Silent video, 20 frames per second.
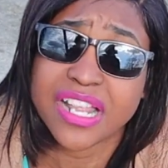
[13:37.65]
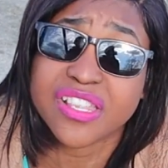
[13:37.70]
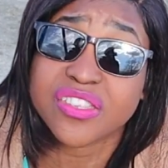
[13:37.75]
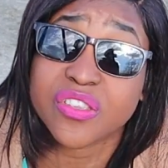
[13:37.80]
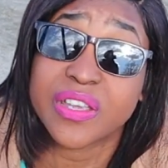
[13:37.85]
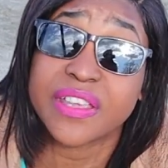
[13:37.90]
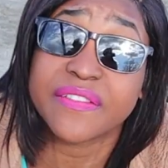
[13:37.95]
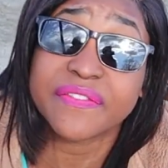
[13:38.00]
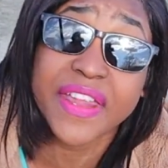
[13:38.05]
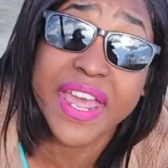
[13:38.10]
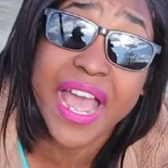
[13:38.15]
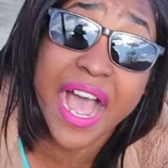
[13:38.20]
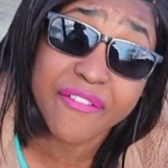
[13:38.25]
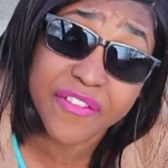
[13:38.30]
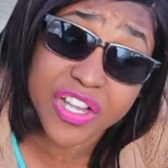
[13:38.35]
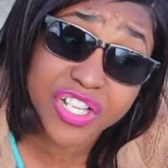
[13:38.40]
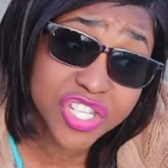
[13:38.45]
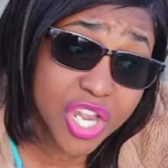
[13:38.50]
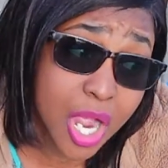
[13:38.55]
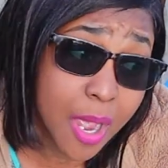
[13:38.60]
And so if they
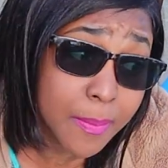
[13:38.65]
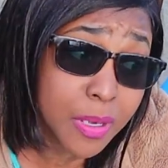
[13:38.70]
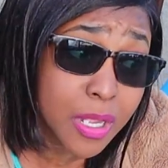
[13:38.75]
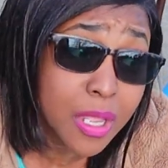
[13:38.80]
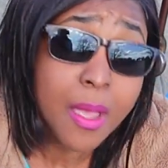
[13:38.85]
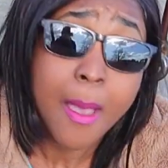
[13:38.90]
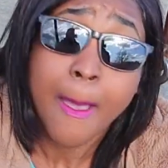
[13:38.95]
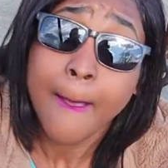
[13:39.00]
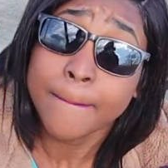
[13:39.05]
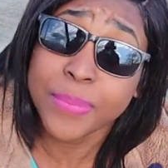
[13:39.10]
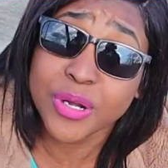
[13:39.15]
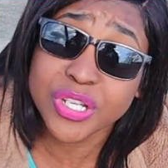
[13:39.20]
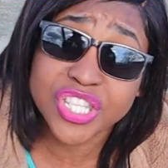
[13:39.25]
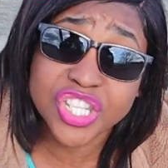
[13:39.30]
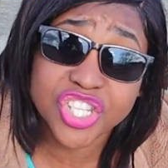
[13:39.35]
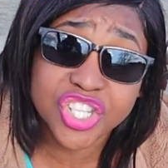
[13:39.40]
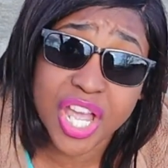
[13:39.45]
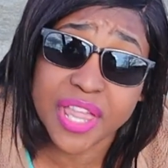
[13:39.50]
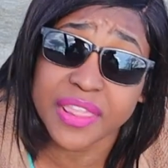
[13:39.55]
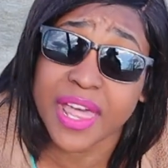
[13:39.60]
have a job
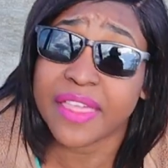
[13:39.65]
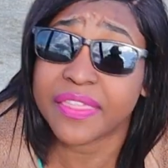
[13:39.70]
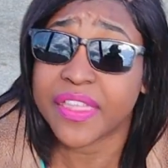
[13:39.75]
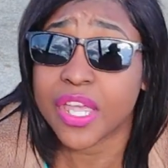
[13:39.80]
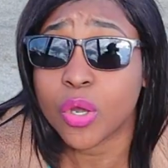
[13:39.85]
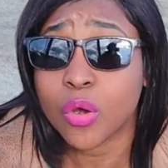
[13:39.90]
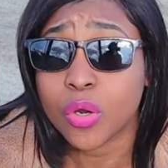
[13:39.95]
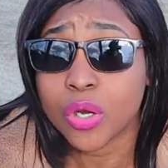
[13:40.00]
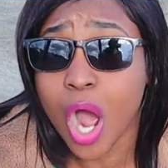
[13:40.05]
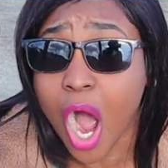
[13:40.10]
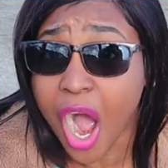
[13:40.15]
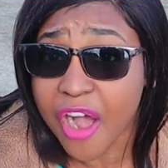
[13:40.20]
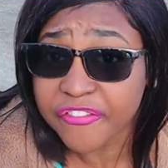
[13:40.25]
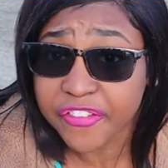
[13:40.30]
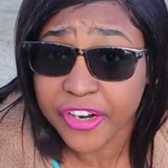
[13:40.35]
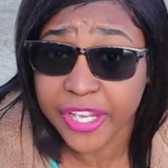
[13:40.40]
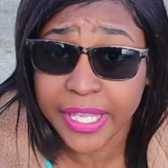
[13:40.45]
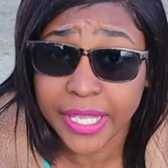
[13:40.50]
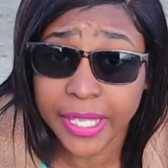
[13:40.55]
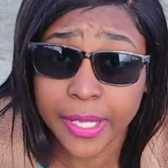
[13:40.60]
position that they could
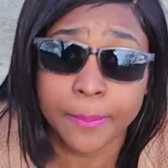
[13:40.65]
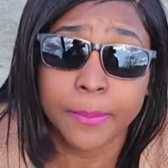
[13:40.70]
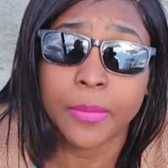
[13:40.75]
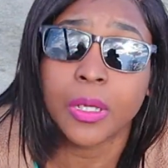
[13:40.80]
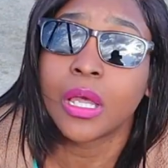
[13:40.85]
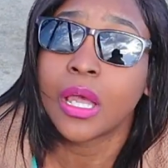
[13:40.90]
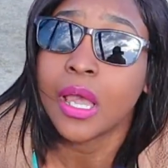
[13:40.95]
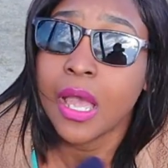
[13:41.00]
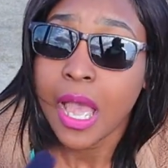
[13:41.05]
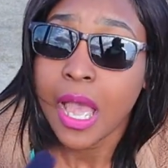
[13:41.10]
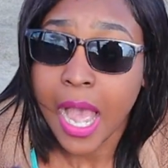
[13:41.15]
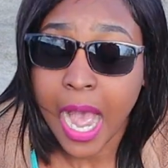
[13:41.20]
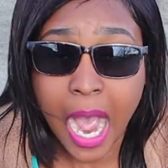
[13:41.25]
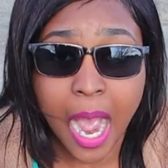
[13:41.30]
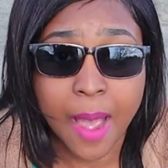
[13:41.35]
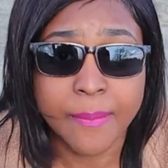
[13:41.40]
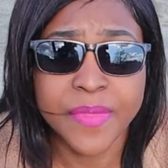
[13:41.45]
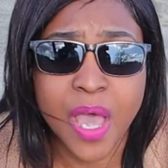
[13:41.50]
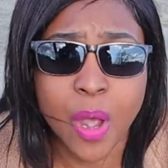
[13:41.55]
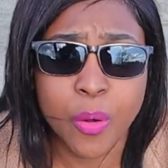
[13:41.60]
offer him,
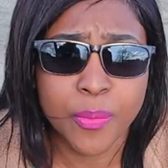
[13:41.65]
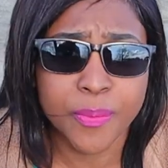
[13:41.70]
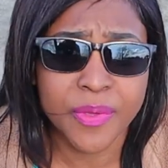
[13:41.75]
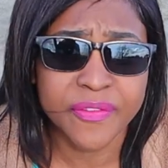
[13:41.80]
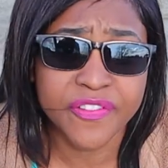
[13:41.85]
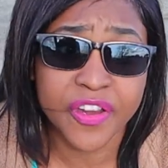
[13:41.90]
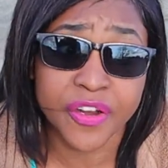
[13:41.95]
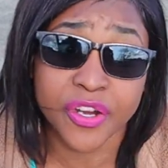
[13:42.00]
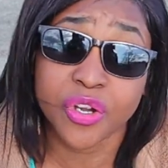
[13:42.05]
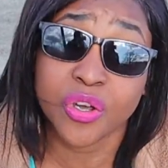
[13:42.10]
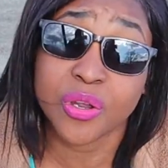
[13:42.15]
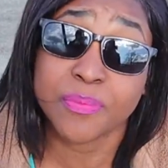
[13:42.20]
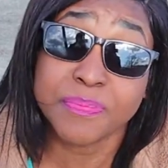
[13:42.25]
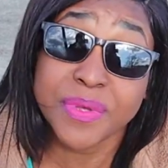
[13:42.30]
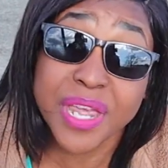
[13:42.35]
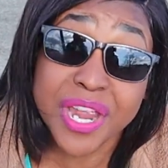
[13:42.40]
um, that would be very good.